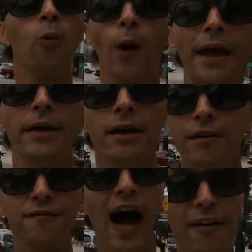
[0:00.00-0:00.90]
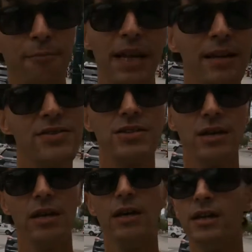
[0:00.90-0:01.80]
wait 5 minutes,
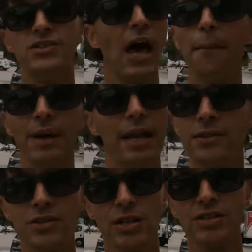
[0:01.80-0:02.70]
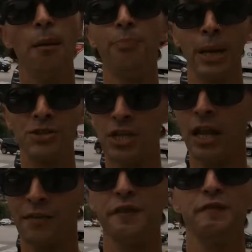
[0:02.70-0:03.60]
10 minutes, because I'm patient.
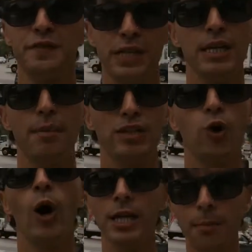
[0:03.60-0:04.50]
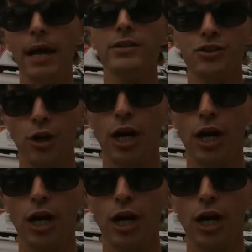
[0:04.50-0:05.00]
Like 15 minutes, 20 minutes, you're